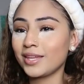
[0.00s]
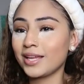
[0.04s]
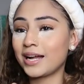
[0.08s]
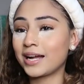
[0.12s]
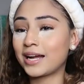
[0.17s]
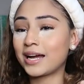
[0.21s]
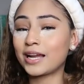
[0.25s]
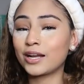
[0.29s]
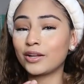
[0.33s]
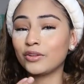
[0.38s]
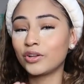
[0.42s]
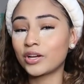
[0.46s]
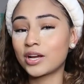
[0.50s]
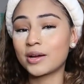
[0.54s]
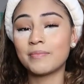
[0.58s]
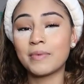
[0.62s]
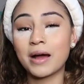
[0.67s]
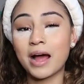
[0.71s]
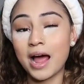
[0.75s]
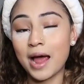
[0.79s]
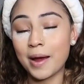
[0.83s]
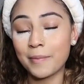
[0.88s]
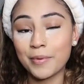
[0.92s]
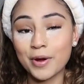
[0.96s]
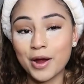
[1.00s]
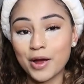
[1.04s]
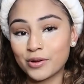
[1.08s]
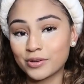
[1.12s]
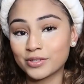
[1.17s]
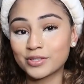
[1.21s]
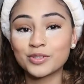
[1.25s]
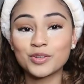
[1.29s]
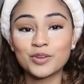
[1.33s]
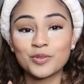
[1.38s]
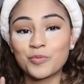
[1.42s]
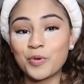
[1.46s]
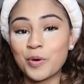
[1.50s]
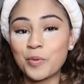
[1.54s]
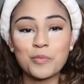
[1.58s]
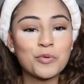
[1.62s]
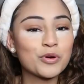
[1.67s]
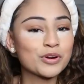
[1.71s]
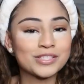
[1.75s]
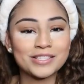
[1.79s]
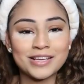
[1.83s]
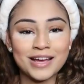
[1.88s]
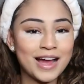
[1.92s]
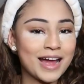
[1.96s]
I kind of look at my eyebrows one
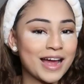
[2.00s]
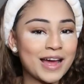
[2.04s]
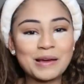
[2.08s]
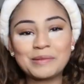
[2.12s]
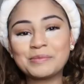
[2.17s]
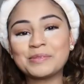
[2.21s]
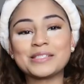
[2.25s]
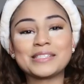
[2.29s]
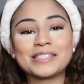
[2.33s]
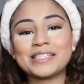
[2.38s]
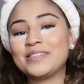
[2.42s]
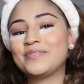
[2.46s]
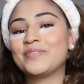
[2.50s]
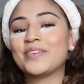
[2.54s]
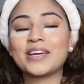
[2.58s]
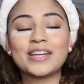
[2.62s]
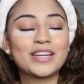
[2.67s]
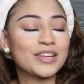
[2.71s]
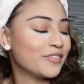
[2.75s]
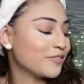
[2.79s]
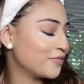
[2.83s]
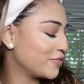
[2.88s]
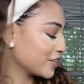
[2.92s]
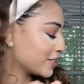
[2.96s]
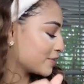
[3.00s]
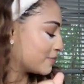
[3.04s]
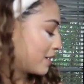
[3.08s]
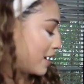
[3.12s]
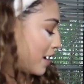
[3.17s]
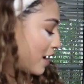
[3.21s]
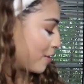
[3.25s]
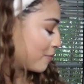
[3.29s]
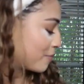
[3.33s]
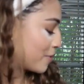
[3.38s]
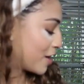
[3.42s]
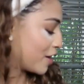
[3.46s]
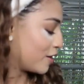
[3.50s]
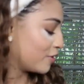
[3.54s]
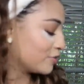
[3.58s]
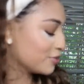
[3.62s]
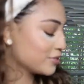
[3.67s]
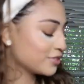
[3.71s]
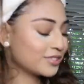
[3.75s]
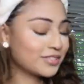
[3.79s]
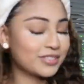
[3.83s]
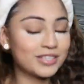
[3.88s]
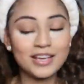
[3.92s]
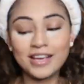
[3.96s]
more time to see if I need to fix my
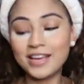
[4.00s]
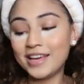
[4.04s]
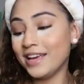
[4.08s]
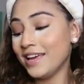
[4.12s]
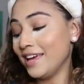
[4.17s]
eyebrows.